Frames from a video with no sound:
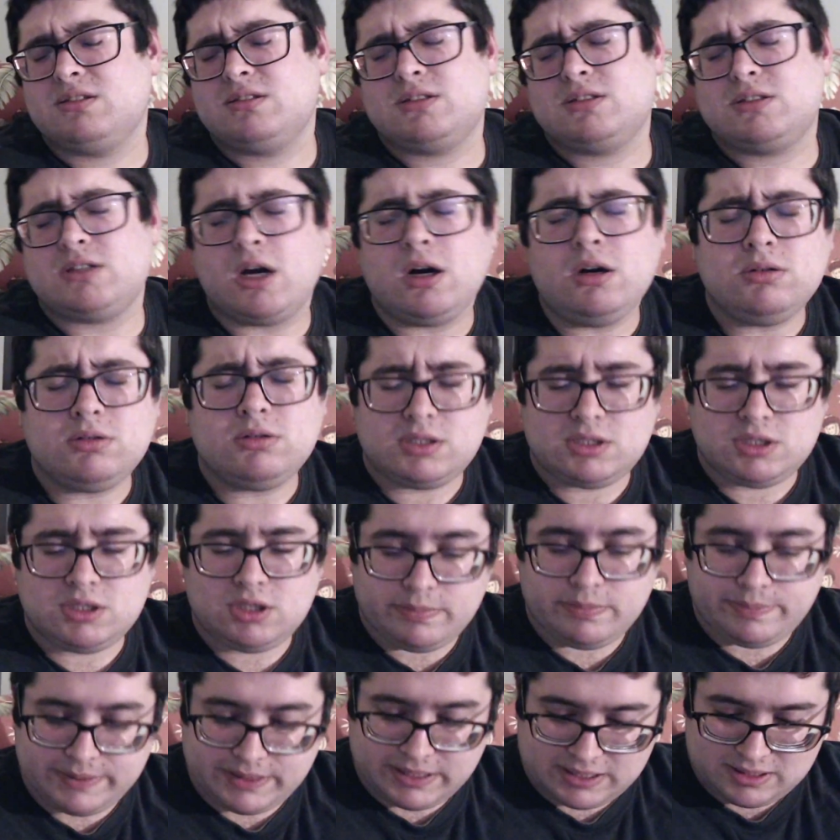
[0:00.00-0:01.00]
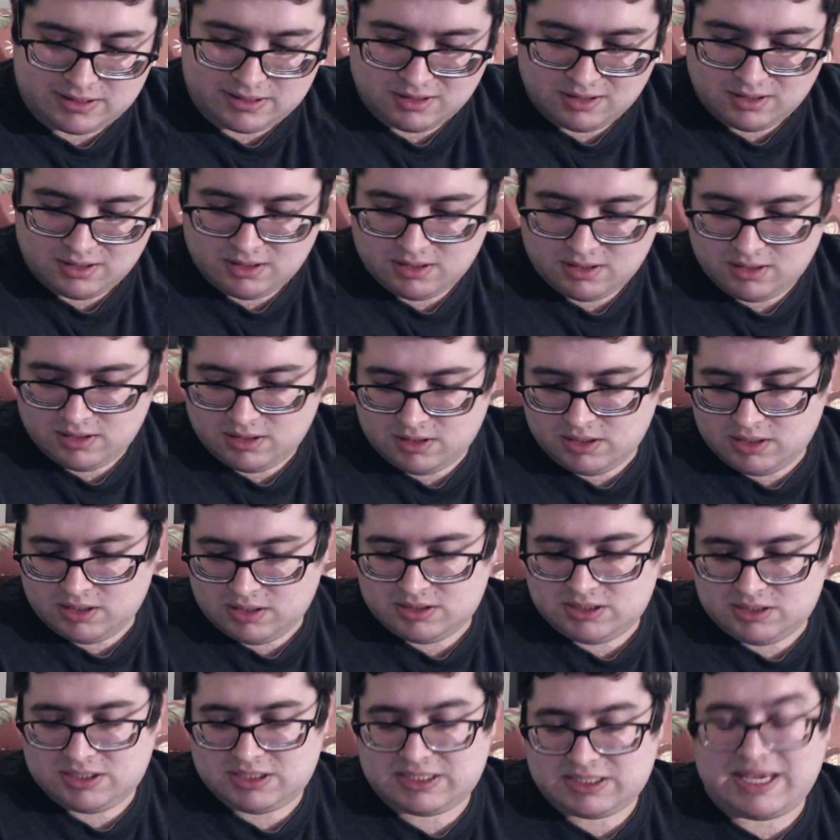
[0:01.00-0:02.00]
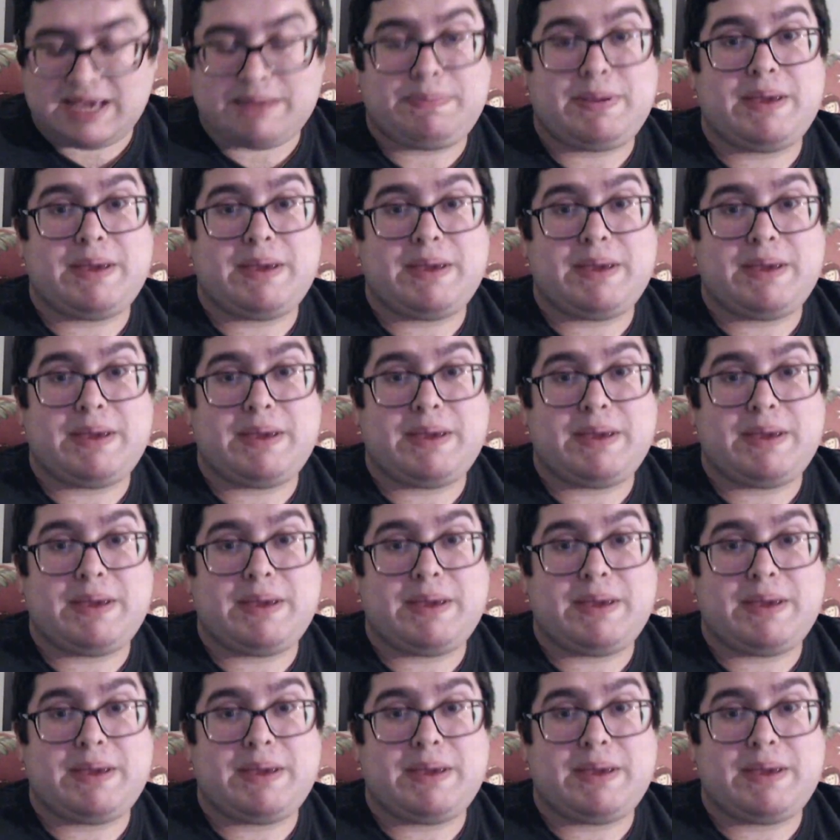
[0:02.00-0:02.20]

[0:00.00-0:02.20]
So stupid. Just get